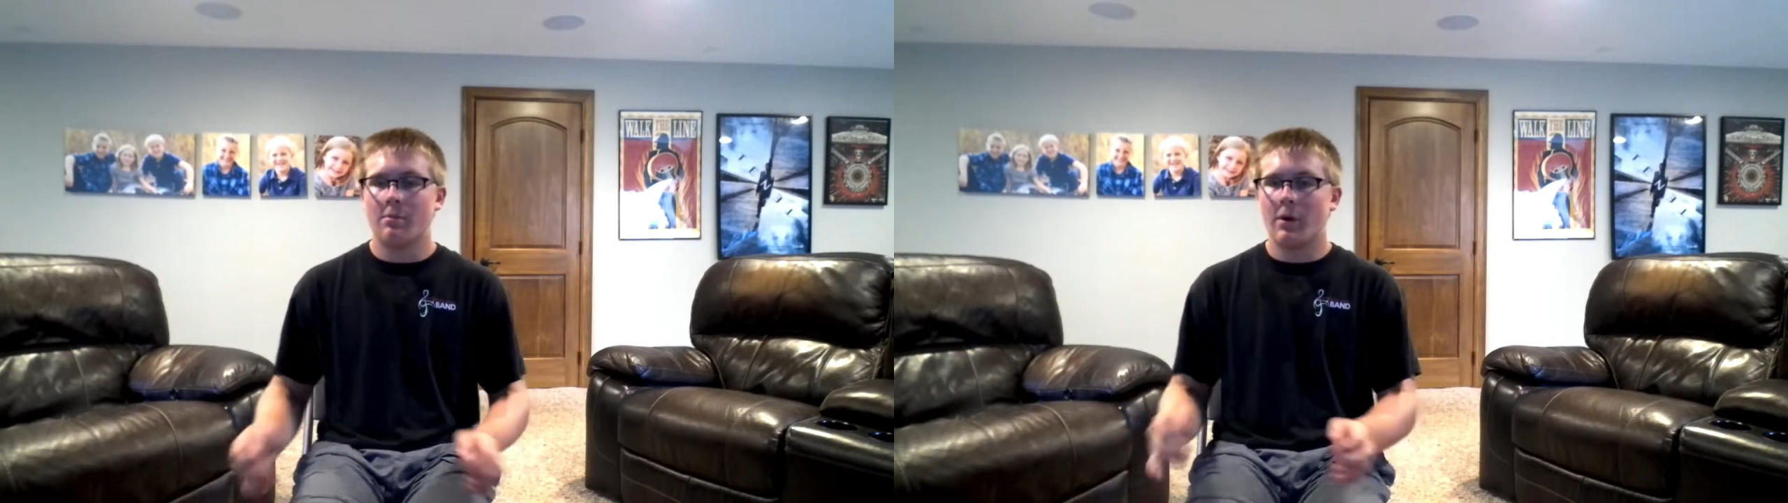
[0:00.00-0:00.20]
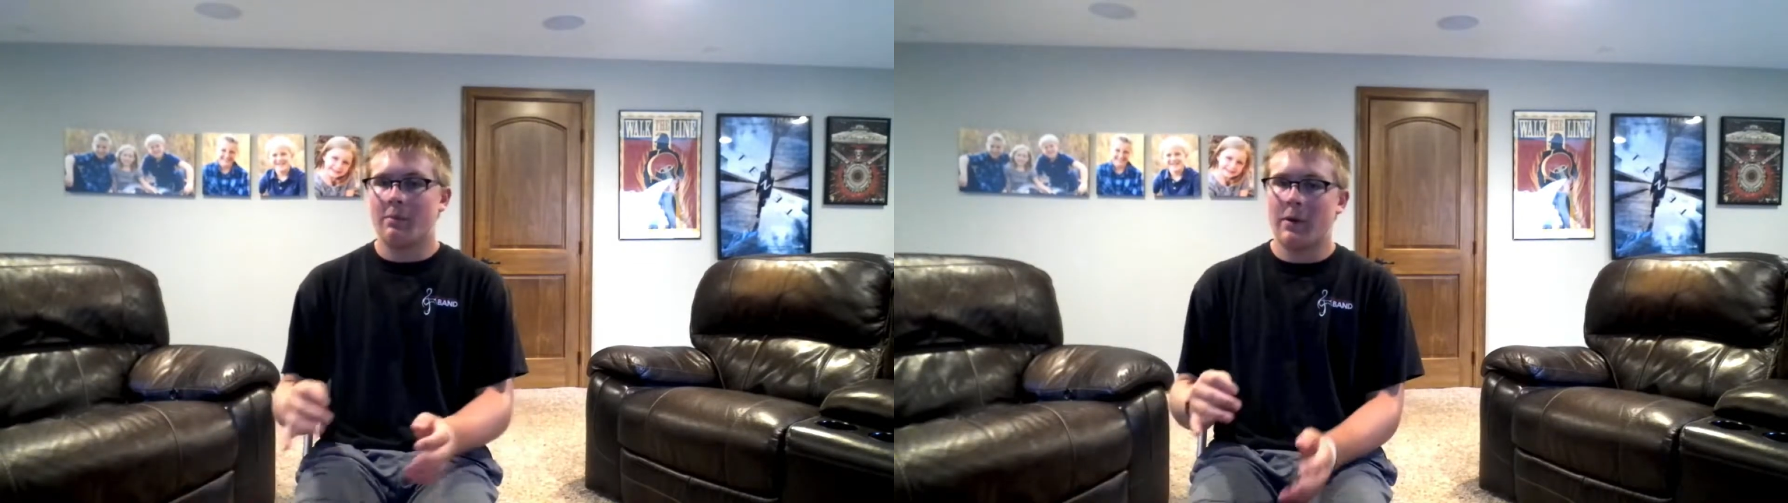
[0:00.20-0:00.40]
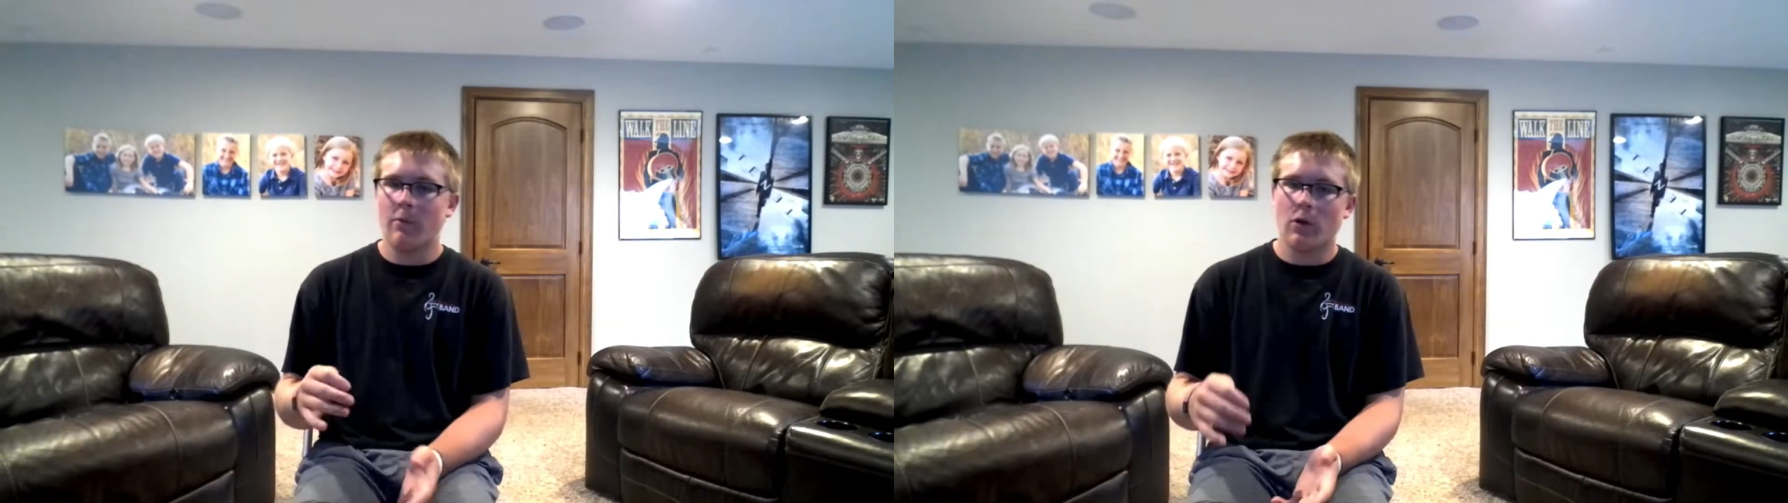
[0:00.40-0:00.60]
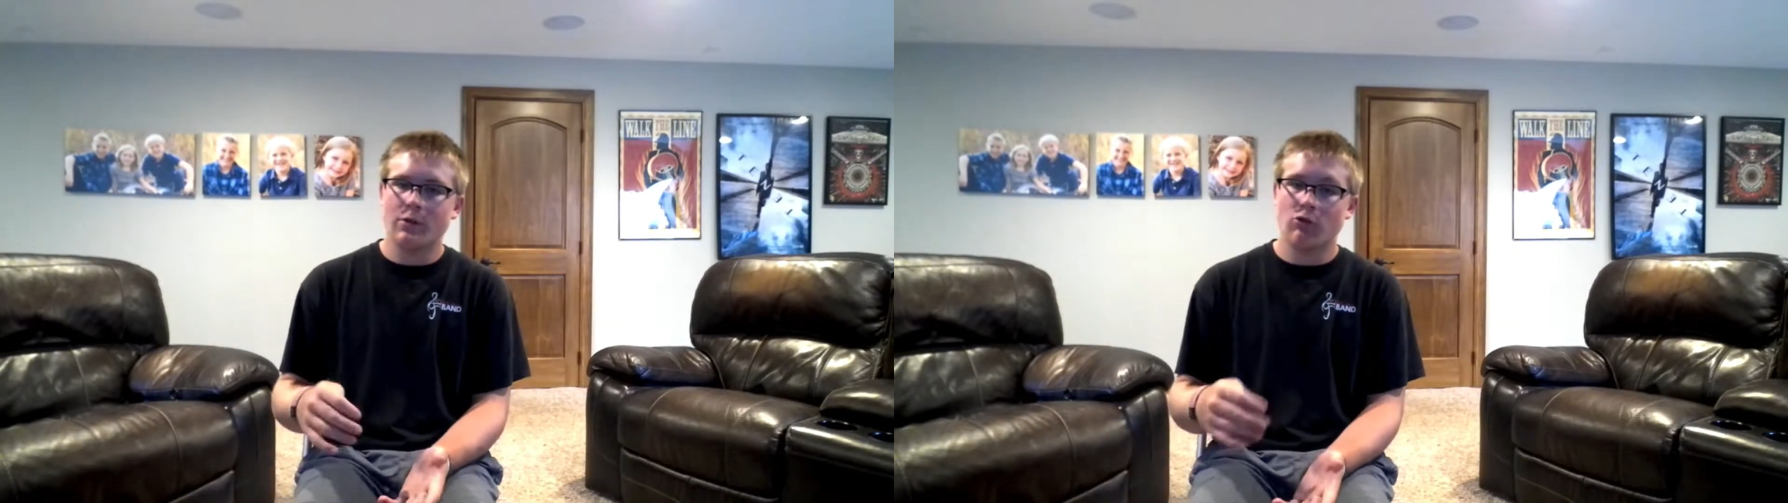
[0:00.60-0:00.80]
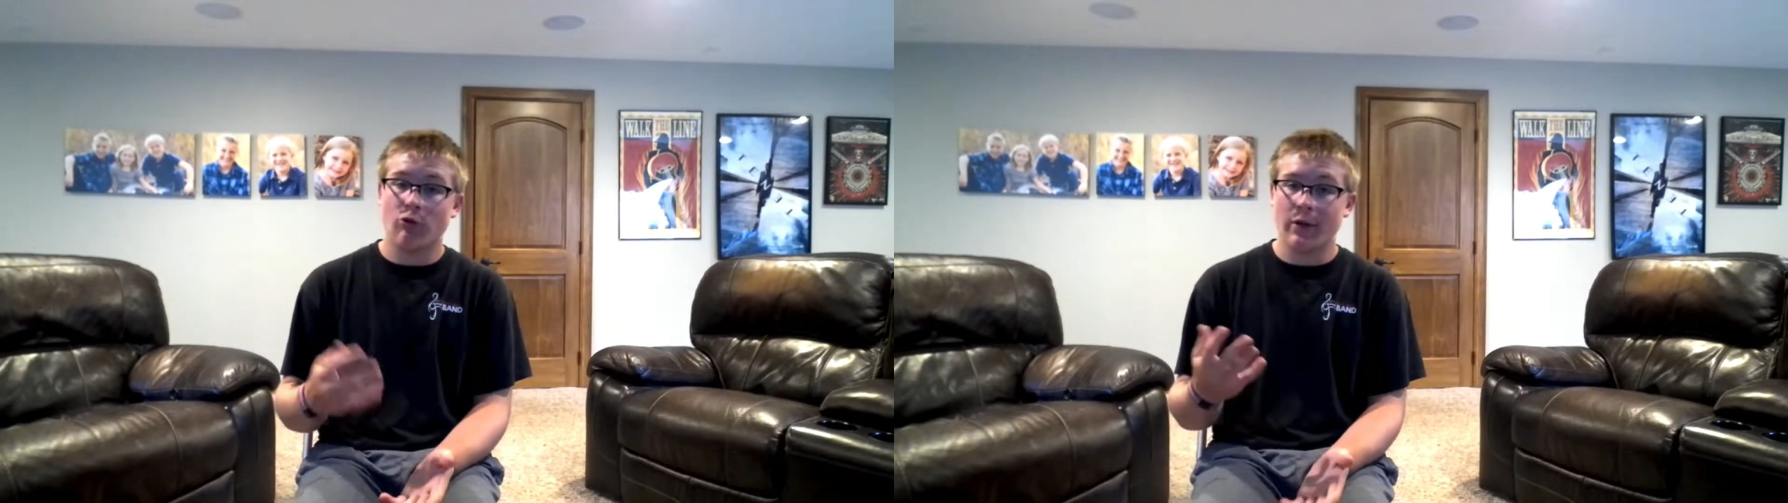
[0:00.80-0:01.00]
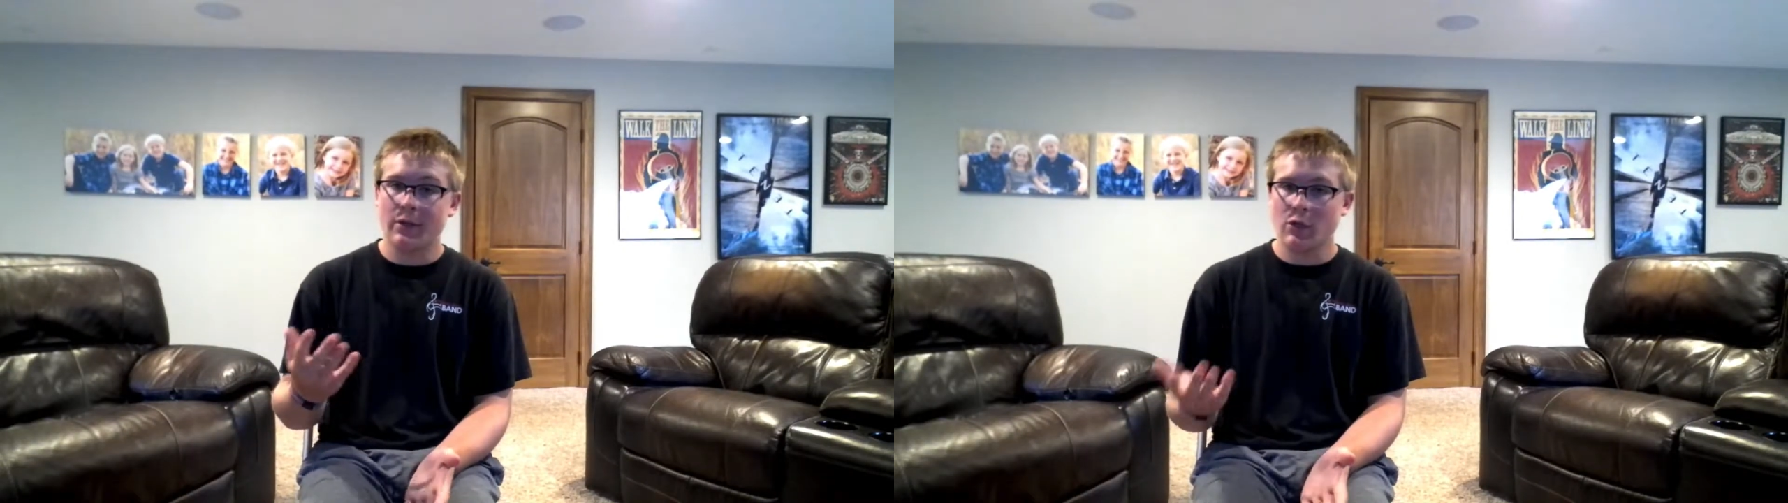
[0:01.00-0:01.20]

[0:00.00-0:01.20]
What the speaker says: But people also trade